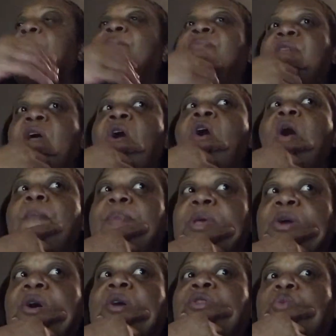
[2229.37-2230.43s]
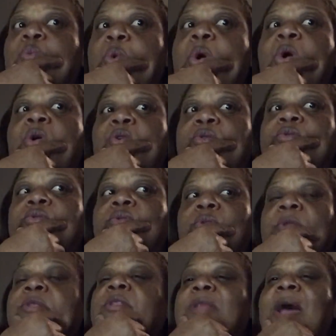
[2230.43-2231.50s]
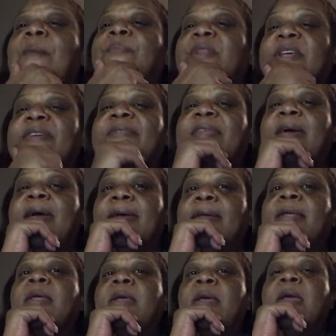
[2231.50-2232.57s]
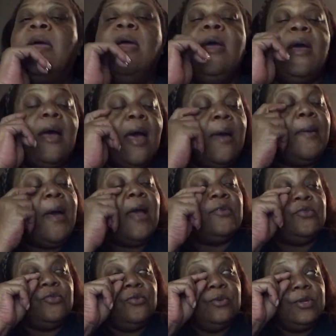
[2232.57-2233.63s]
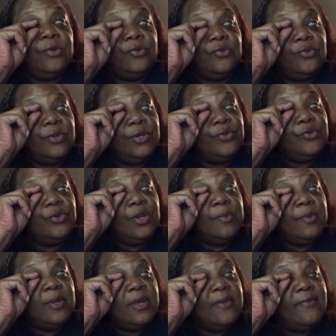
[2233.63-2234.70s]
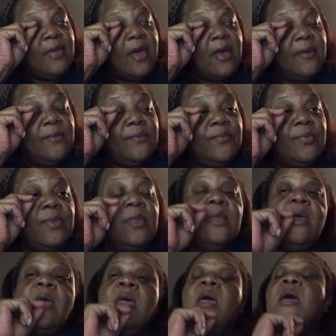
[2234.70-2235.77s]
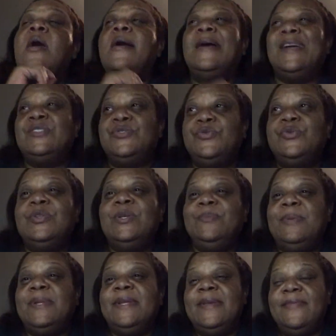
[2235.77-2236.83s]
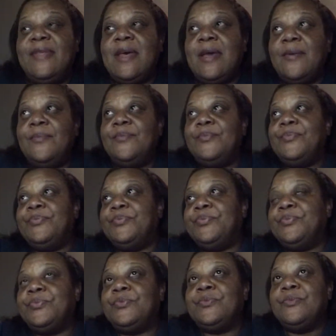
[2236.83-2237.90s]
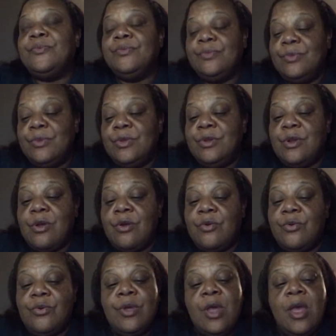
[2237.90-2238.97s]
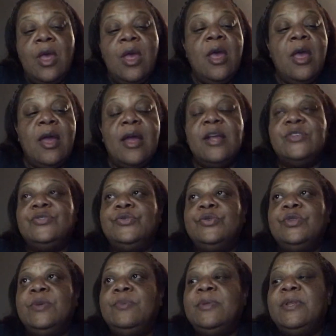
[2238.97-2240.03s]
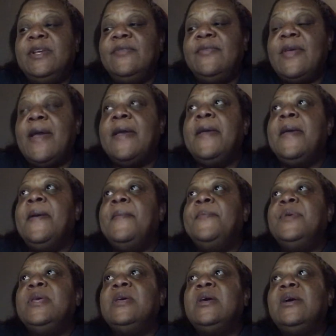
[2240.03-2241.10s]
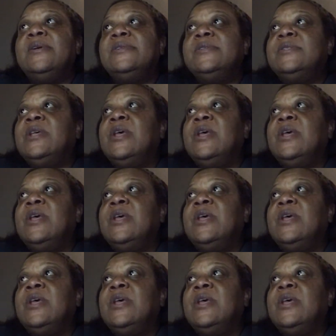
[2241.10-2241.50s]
They are beyond the wall. I believe that. I truly, truly, truly believe that. I truly believe that. You know, I truly believe that. Because